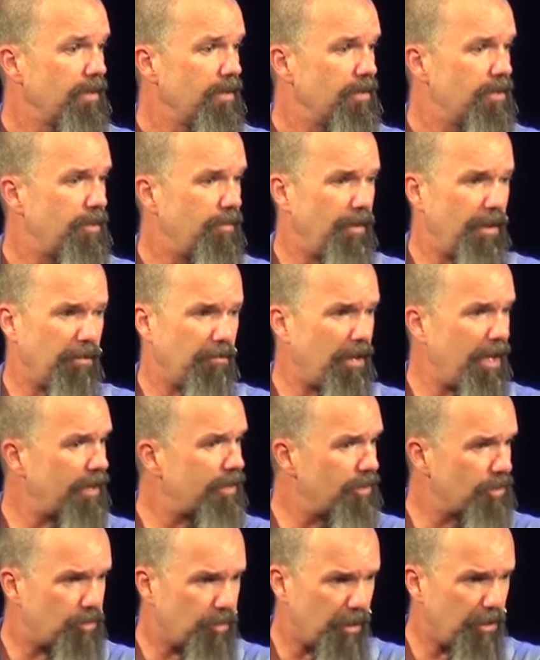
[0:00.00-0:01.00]
So we don't like
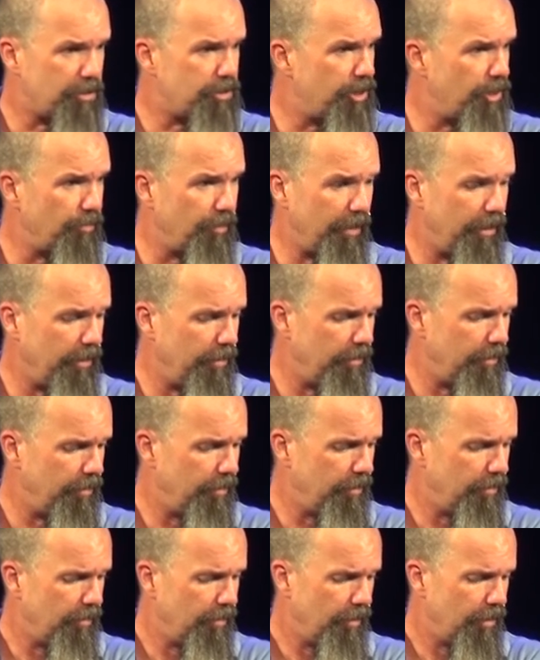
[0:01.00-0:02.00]
those words, do we?
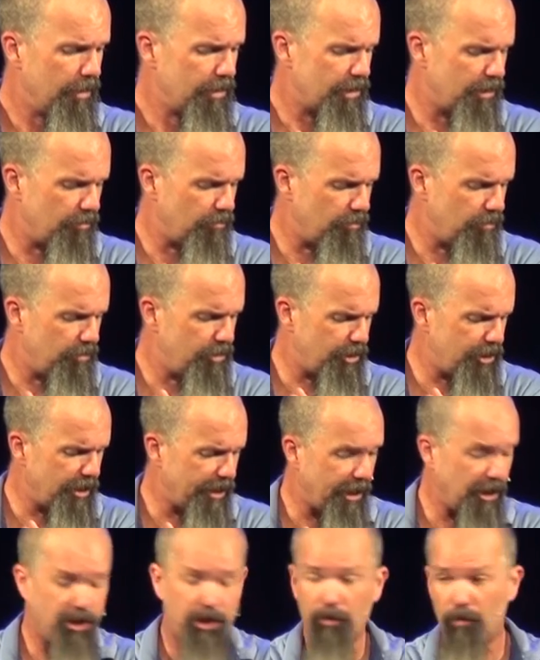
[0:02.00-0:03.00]
So just in
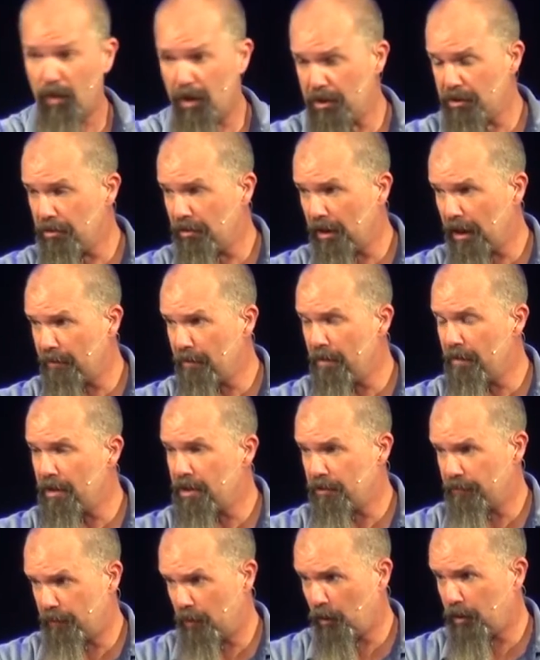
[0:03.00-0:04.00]
case you're wondering, let me
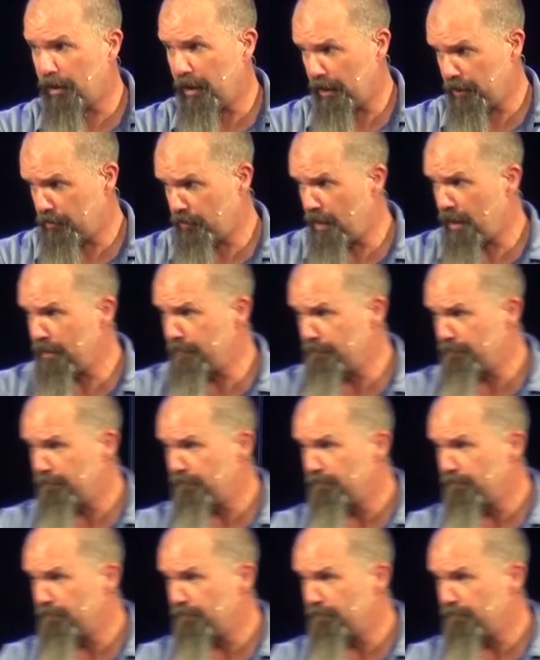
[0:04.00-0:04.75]
mention four things, right?